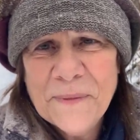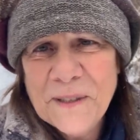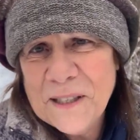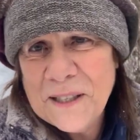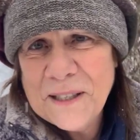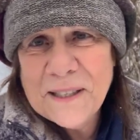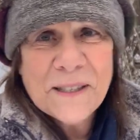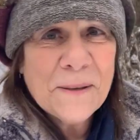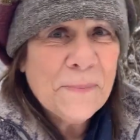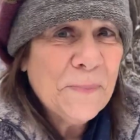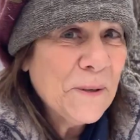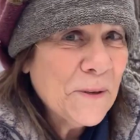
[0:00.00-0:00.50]

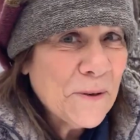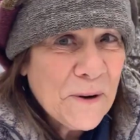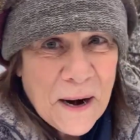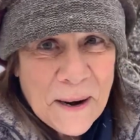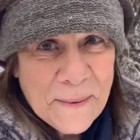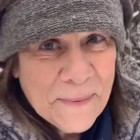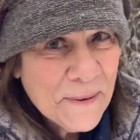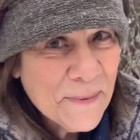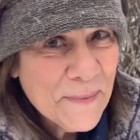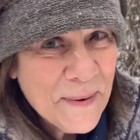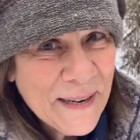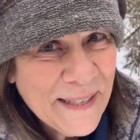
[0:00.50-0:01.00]
Just
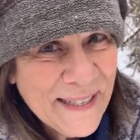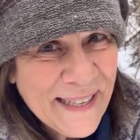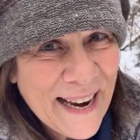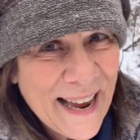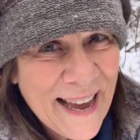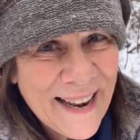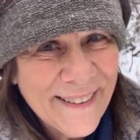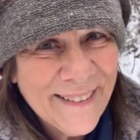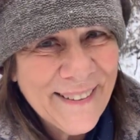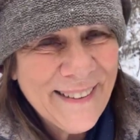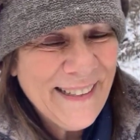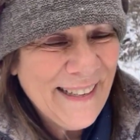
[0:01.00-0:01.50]
subscribe to my
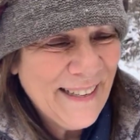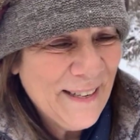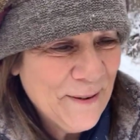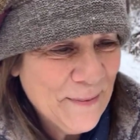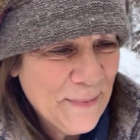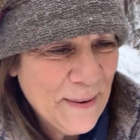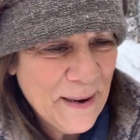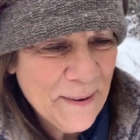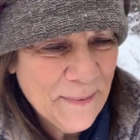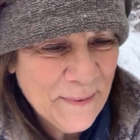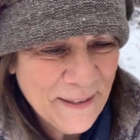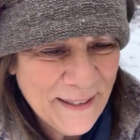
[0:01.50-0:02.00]
channel and then you'll
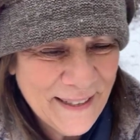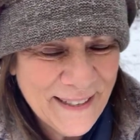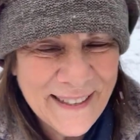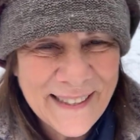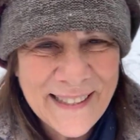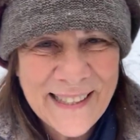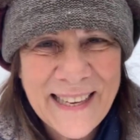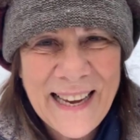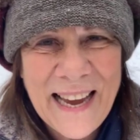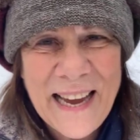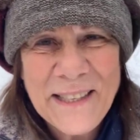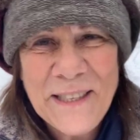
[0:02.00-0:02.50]
be able to,
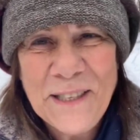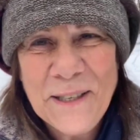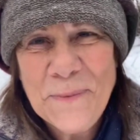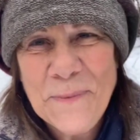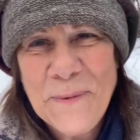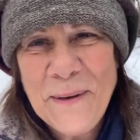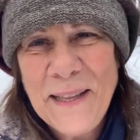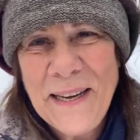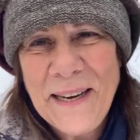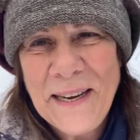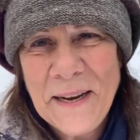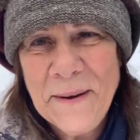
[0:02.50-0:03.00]
to catch them
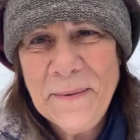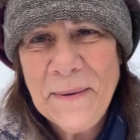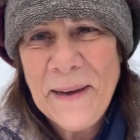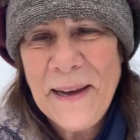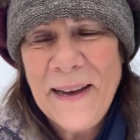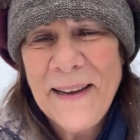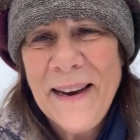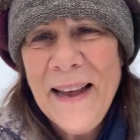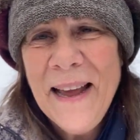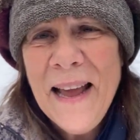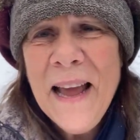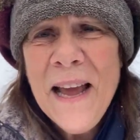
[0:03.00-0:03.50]
when they come
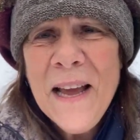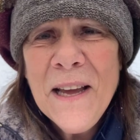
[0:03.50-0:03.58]
out.